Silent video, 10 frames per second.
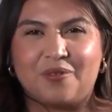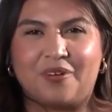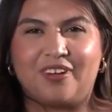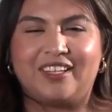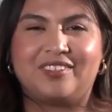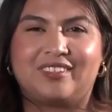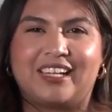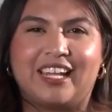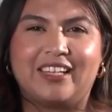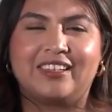Well,
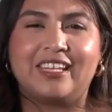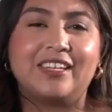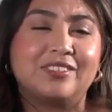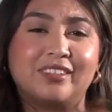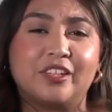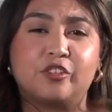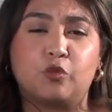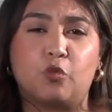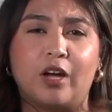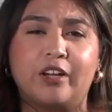Estela, this
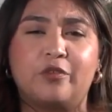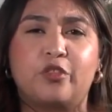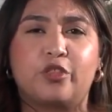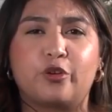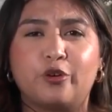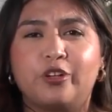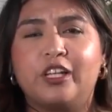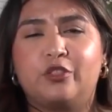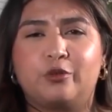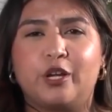is one of
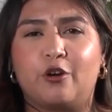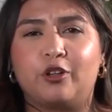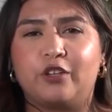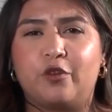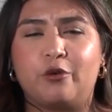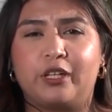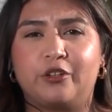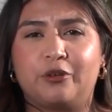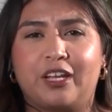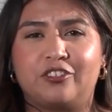33 early
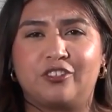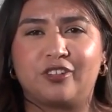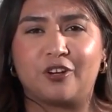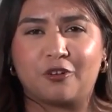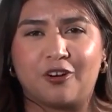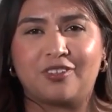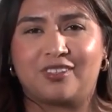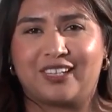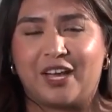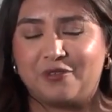voting locations
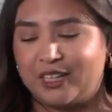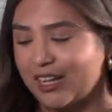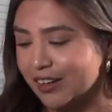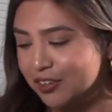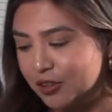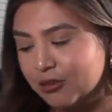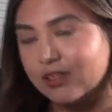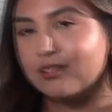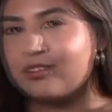across the county. And as you can